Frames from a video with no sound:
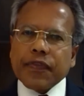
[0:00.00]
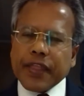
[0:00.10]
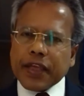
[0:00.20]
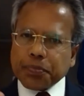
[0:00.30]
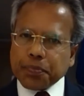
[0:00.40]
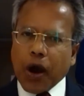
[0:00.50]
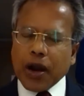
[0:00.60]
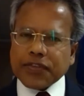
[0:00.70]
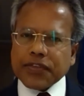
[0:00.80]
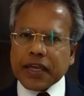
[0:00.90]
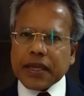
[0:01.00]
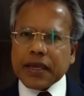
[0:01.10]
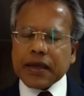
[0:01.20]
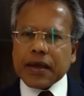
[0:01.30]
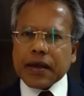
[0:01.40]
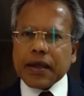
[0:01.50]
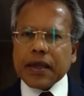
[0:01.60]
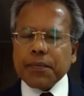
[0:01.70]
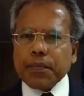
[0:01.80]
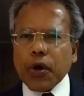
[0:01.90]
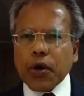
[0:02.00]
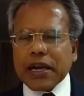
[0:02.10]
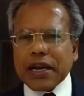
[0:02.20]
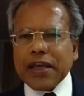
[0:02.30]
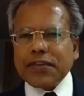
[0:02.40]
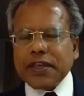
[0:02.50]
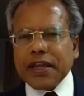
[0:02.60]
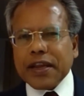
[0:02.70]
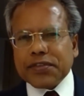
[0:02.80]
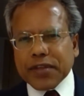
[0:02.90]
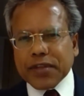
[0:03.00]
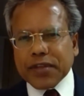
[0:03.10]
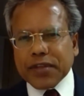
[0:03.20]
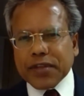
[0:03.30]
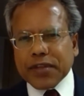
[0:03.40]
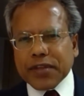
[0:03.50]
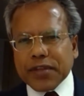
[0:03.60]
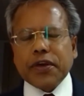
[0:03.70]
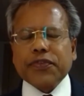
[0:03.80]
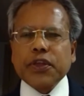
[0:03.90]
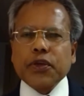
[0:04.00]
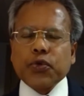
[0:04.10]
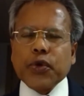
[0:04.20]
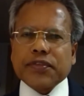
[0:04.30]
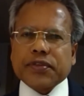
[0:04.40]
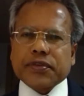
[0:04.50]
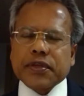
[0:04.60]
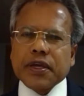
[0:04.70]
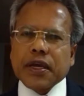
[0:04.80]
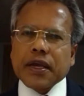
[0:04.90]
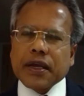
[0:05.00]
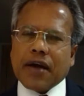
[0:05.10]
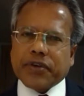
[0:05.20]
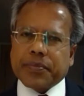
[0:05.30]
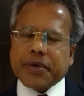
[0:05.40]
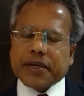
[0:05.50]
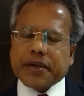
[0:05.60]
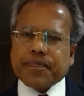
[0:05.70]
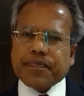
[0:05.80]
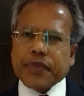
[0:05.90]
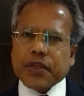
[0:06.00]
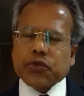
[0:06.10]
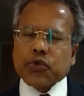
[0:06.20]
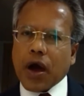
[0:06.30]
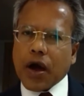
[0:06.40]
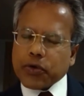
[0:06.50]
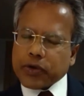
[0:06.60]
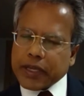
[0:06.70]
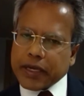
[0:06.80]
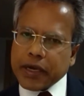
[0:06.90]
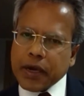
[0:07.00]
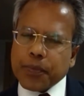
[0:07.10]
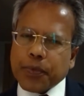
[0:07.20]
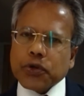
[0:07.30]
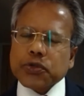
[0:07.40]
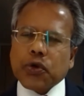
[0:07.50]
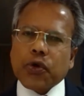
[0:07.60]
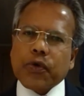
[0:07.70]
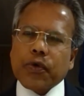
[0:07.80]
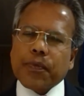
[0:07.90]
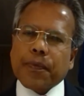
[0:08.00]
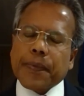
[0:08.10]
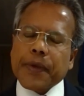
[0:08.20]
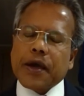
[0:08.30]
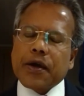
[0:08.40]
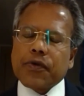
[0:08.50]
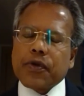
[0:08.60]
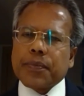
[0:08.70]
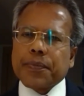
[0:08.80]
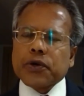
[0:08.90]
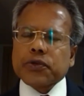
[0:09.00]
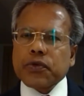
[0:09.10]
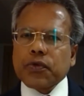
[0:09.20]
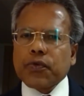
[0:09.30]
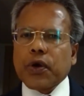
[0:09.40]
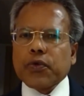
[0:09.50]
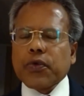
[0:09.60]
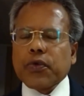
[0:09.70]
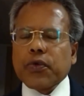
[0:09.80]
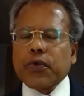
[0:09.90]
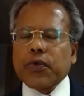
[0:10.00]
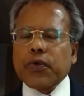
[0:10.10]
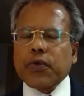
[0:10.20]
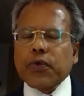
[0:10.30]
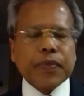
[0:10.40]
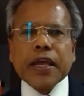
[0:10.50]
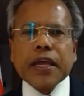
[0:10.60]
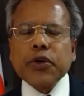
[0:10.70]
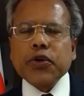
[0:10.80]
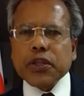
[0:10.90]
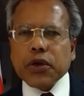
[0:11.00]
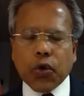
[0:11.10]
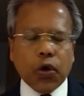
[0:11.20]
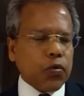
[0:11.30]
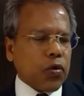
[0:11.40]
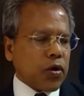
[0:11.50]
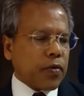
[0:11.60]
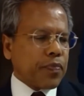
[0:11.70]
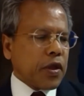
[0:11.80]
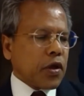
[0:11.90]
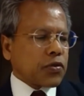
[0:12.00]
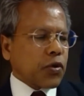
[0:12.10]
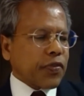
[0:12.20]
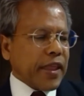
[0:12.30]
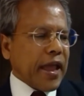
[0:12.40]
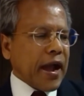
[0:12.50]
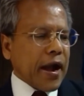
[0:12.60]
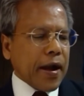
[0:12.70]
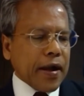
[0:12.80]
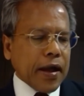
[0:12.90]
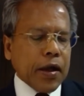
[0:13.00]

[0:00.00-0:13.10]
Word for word: this policy, more or less in a subtle policy of the US government throughout the post post-World War period, during the Cold War. So there,